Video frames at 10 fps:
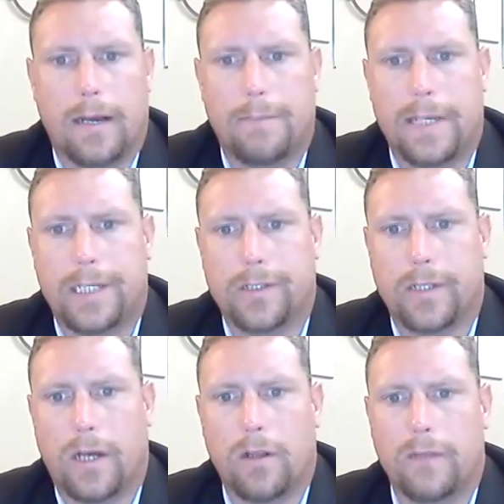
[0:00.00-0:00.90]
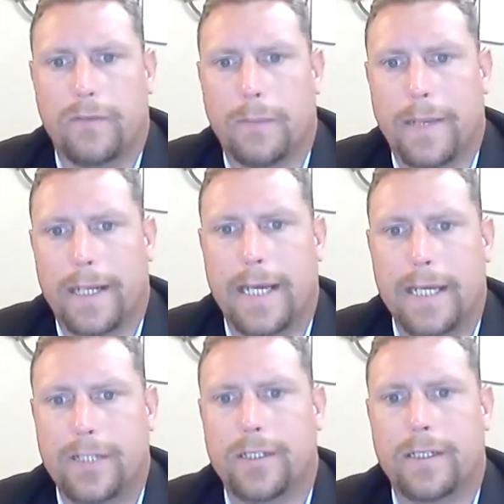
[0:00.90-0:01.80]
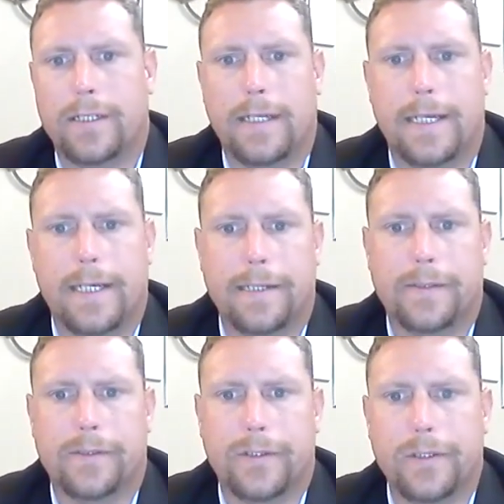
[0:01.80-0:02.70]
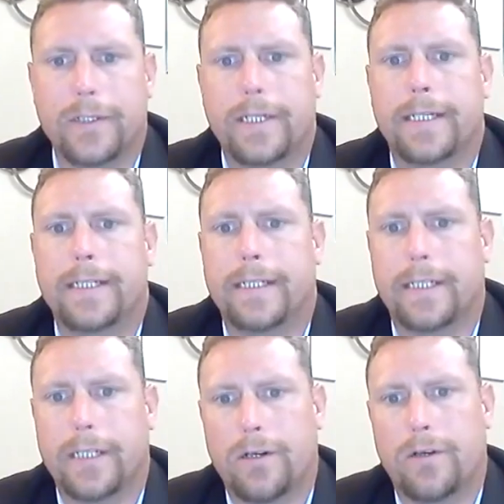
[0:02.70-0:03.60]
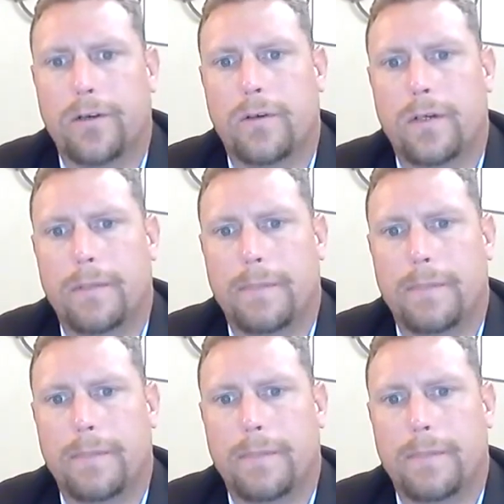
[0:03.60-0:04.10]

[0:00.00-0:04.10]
Make sure that all of your medication is good to go.